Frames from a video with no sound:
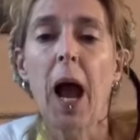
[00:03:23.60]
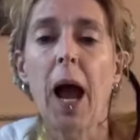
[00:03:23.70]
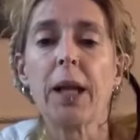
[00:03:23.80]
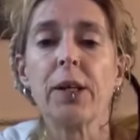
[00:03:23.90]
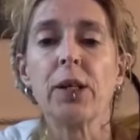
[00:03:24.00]

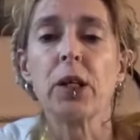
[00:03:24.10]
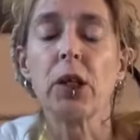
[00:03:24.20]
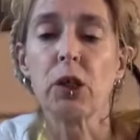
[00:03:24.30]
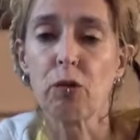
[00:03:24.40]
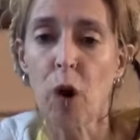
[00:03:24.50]
and
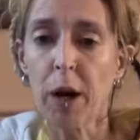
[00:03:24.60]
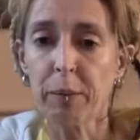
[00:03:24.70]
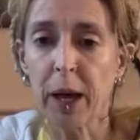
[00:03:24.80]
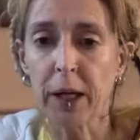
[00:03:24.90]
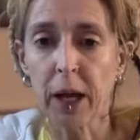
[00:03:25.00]

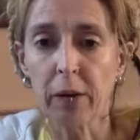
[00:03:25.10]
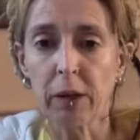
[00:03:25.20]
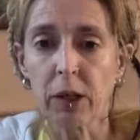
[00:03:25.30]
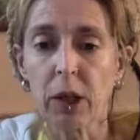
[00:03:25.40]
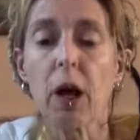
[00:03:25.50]
describe that
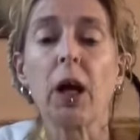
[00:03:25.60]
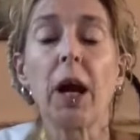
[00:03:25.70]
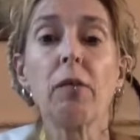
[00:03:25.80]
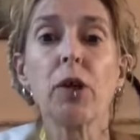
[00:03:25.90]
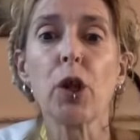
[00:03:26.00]
character, a
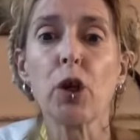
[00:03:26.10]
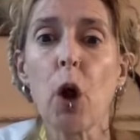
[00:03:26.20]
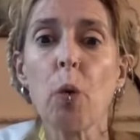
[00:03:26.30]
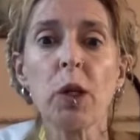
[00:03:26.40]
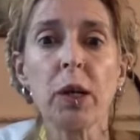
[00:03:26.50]
character that
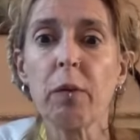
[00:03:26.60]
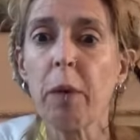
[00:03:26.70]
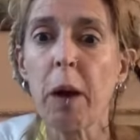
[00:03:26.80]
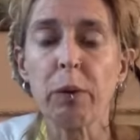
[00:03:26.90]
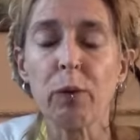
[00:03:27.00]
no one has ever
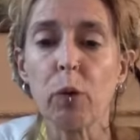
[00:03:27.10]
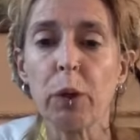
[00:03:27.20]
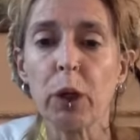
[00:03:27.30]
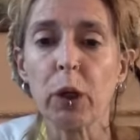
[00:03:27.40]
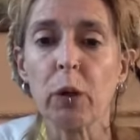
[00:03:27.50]
met before
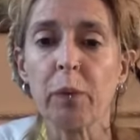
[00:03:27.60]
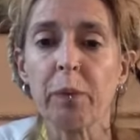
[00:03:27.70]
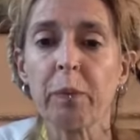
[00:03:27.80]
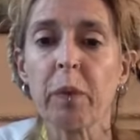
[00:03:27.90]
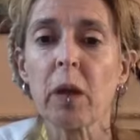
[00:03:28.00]
but you.
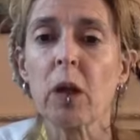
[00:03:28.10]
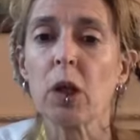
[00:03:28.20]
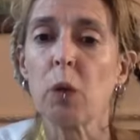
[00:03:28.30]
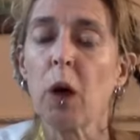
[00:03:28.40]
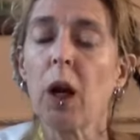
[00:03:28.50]

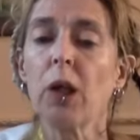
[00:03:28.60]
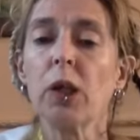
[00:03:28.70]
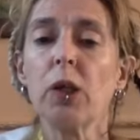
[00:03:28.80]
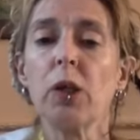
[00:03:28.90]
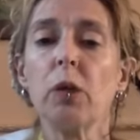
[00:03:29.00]
So what I'd like
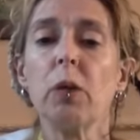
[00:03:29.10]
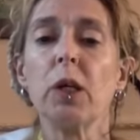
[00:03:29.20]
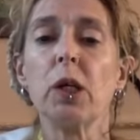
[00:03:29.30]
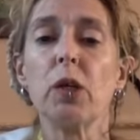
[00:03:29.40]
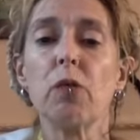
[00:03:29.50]
you to do
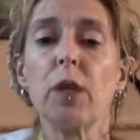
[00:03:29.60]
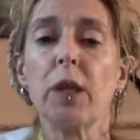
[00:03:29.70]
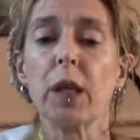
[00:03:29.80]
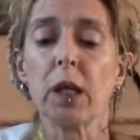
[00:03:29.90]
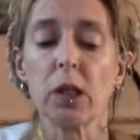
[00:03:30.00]
is three
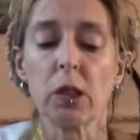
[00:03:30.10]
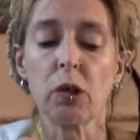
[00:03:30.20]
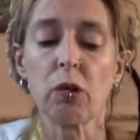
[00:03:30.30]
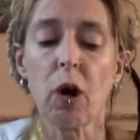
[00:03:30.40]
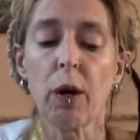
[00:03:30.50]
things.
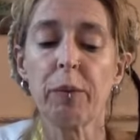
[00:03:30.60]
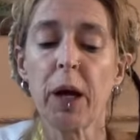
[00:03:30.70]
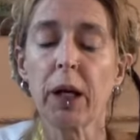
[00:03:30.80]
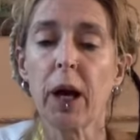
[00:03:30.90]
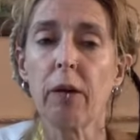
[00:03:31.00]
Describe
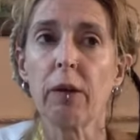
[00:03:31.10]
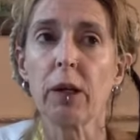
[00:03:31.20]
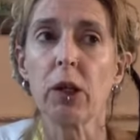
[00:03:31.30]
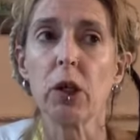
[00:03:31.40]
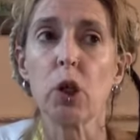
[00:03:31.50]
that
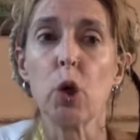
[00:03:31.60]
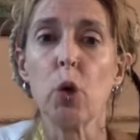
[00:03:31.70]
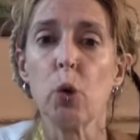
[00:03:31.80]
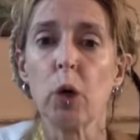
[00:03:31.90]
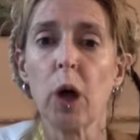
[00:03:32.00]
character's
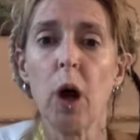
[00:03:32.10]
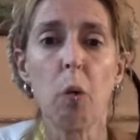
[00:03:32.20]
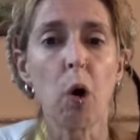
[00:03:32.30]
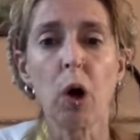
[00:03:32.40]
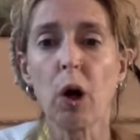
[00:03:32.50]
look.
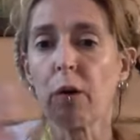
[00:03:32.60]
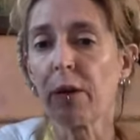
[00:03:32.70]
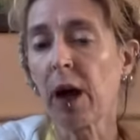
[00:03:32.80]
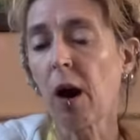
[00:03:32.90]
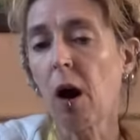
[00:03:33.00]
What colour are
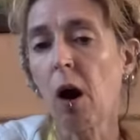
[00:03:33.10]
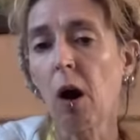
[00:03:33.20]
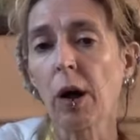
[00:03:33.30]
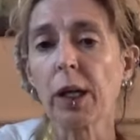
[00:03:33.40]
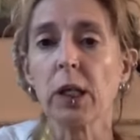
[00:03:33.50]
their
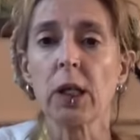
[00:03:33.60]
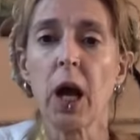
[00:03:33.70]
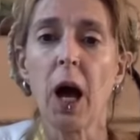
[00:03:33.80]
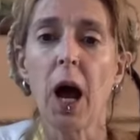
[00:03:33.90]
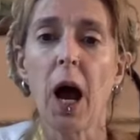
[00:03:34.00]
eyes?
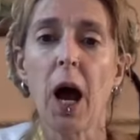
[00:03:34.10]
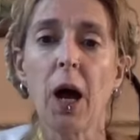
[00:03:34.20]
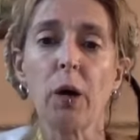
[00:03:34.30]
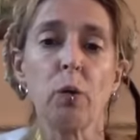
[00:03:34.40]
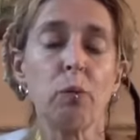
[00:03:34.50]

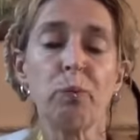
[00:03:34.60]
How